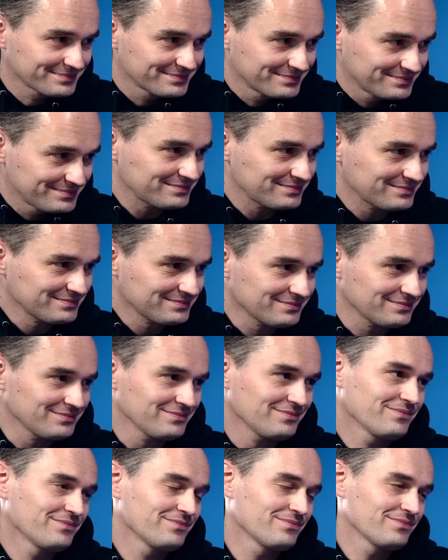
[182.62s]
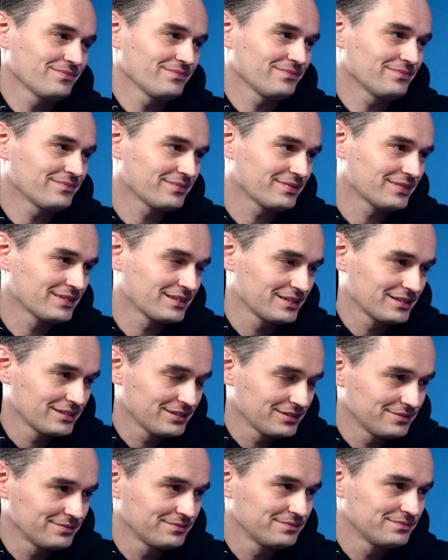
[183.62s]

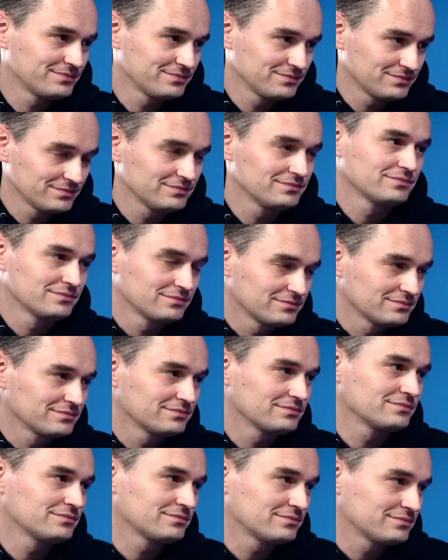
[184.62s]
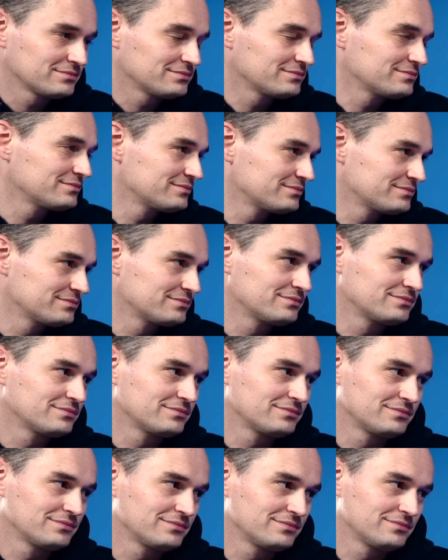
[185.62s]

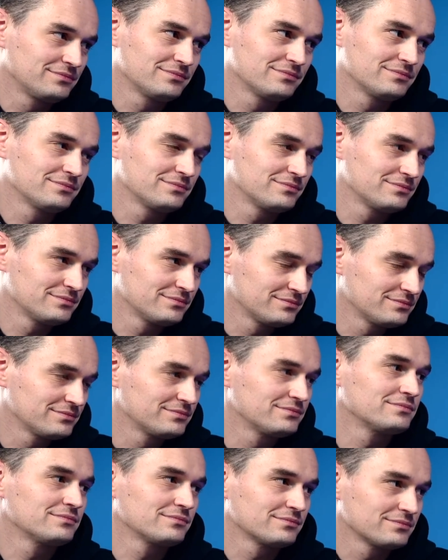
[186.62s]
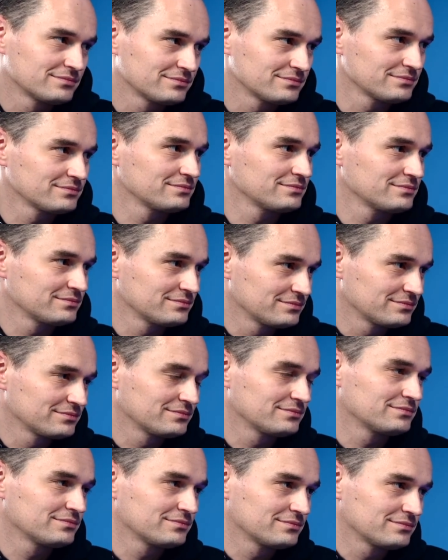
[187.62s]

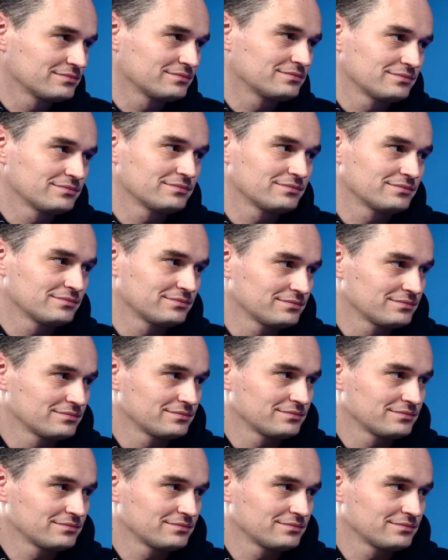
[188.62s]
(silent)